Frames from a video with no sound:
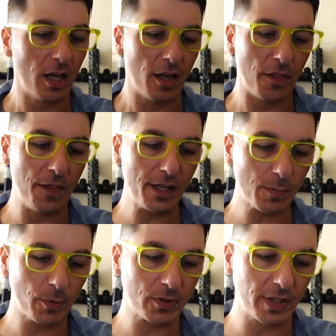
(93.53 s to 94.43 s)
These
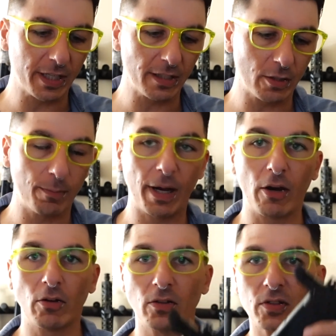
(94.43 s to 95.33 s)
particular
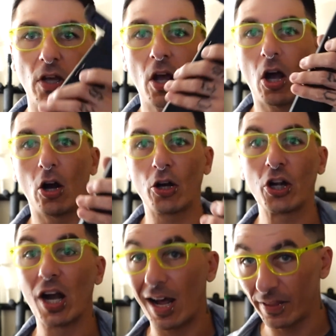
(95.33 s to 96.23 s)
barrels are
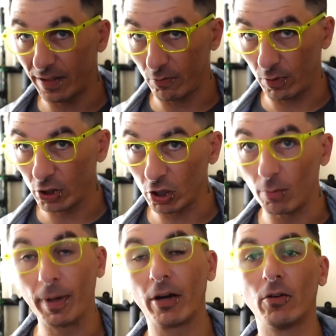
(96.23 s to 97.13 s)
not the original
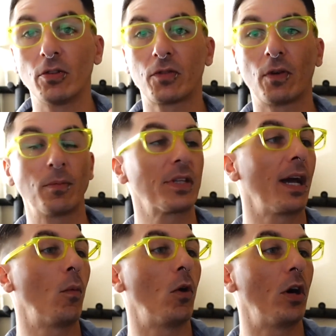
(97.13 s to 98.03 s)
barrels from
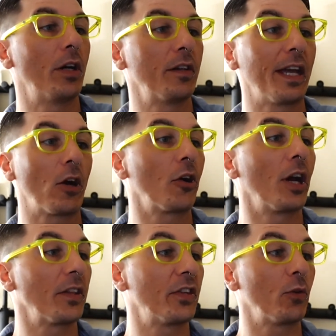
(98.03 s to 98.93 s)
Taiwan. They are
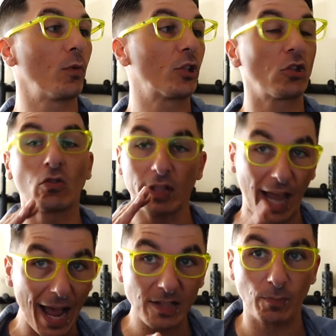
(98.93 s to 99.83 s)
not the original
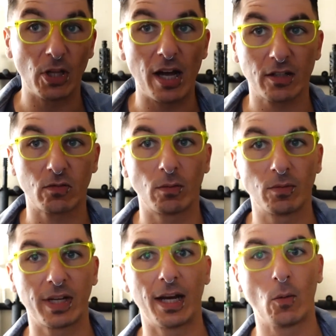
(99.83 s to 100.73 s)
gas blocks from
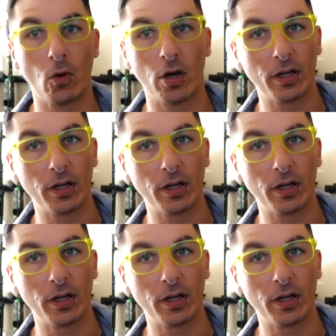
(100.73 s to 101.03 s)
Taiwan.